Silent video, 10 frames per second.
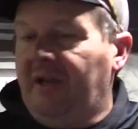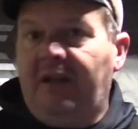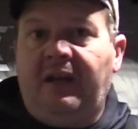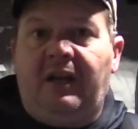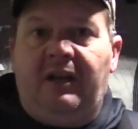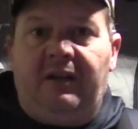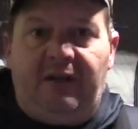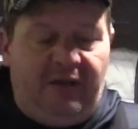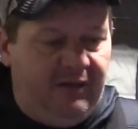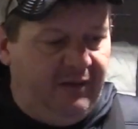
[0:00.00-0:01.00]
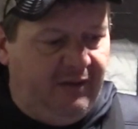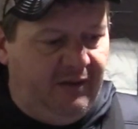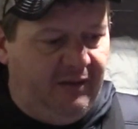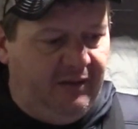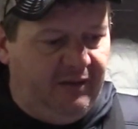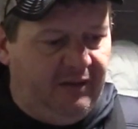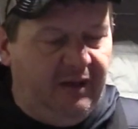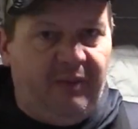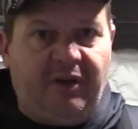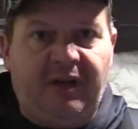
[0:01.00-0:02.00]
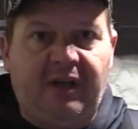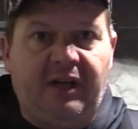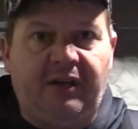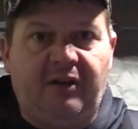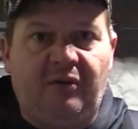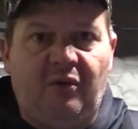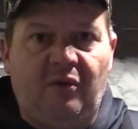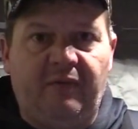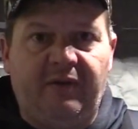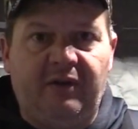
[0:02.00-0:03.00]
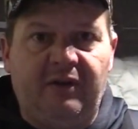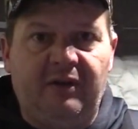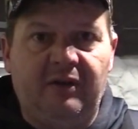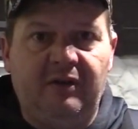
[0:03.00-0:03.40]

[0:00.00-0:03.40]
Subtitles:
And today we're going to kind of go over